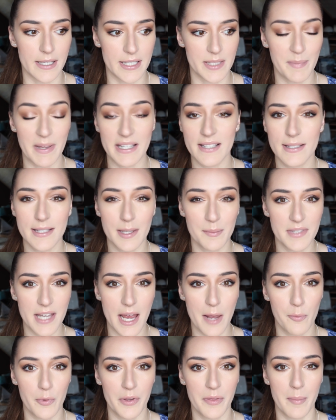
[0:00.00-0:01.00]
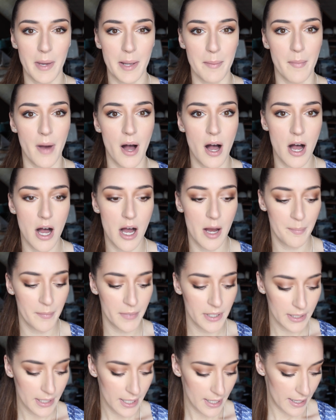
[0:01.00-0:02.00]
spend some time with my
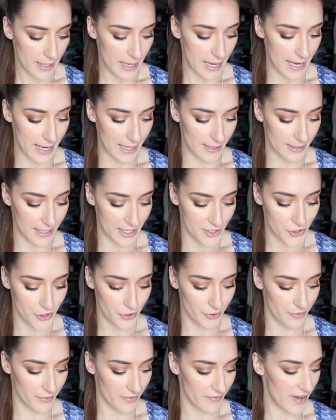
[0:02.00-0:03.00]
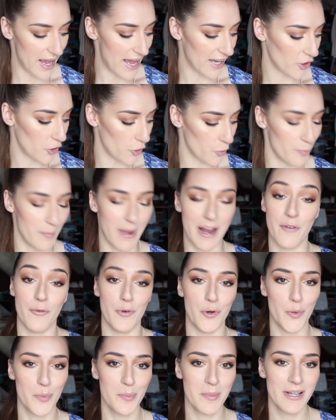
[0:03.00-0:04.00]
mom, and I should vacuum my
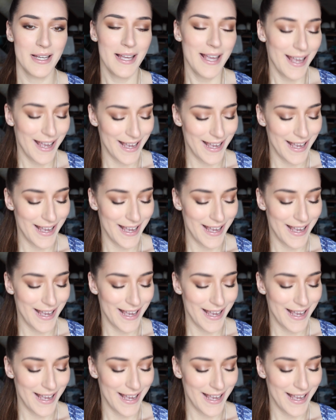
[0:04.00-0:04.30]
room.